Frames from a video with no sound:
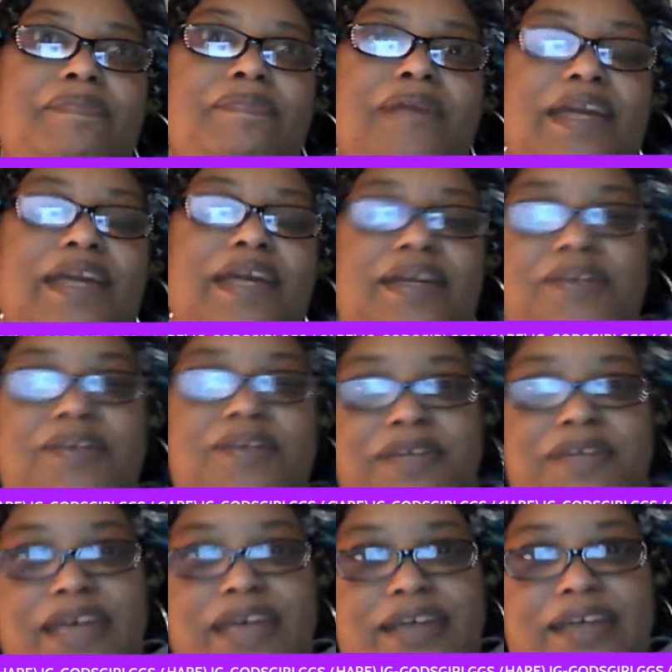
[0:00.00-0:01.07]
I can't do
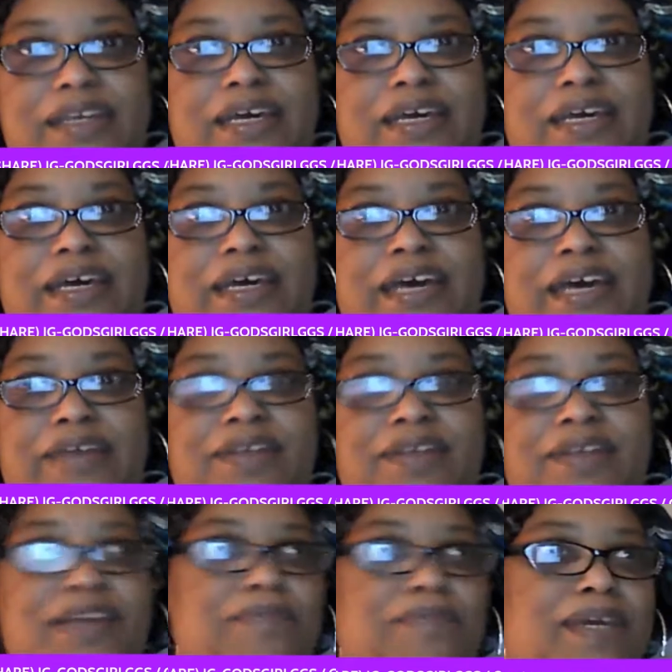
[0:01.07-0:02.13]
that. I have to
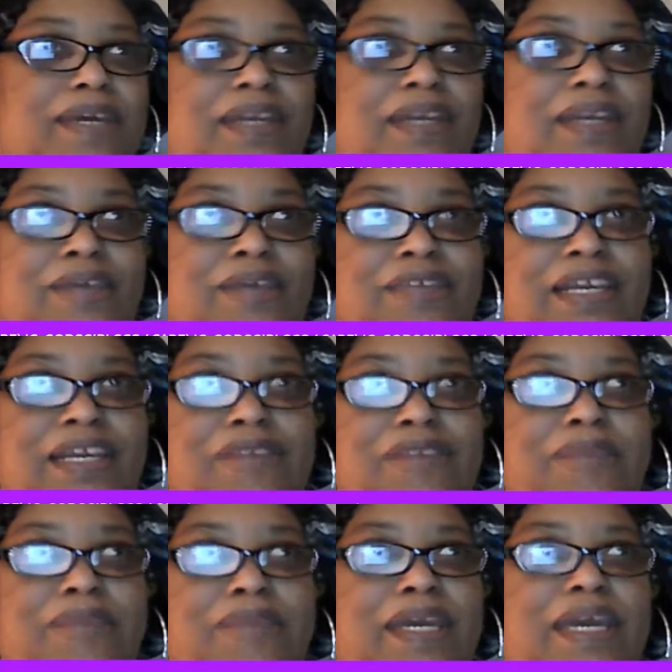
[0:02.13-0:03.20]
love me enough to
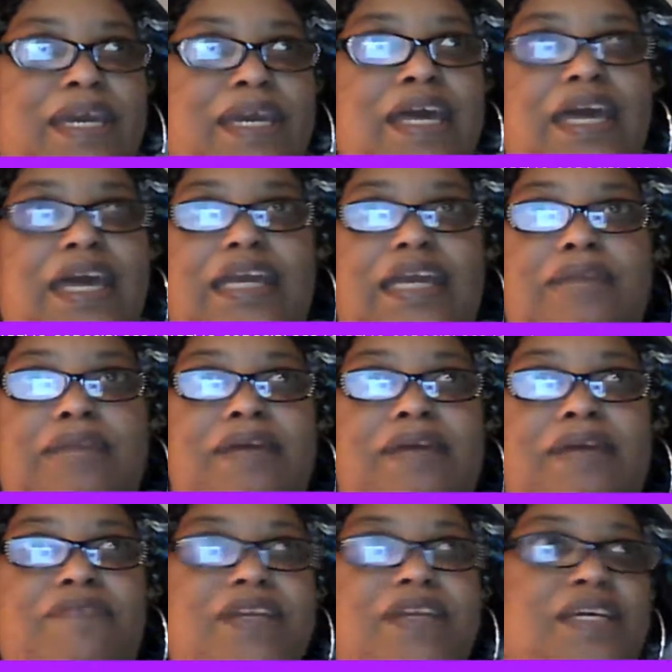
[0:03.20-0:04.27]
love me. And I'm
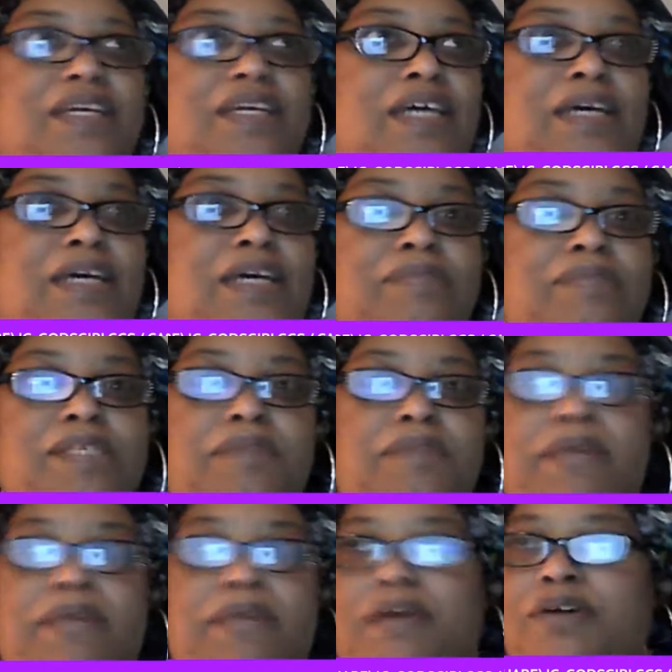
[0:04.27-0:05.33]
not finna
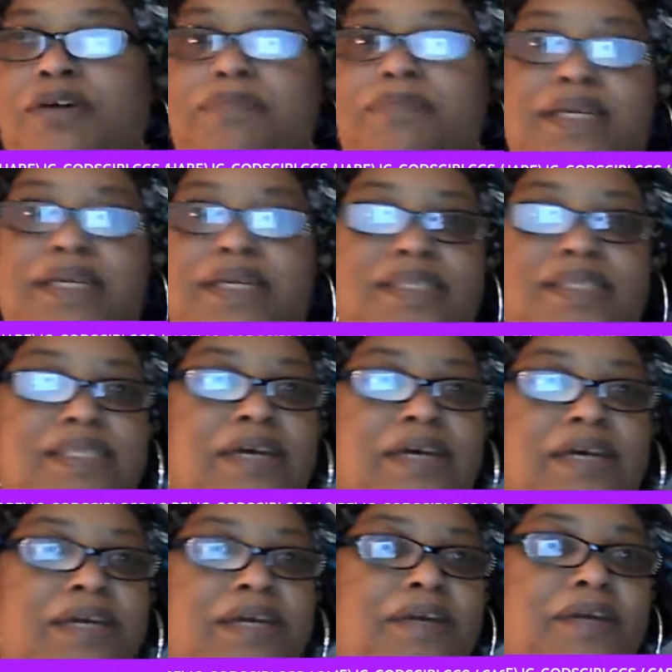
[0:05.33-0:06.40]
display my whole business
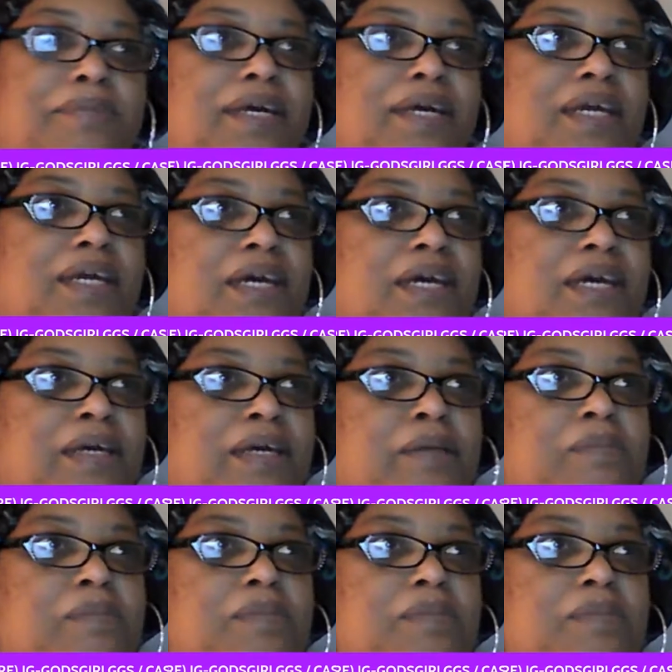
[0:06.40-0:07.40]
out here, but I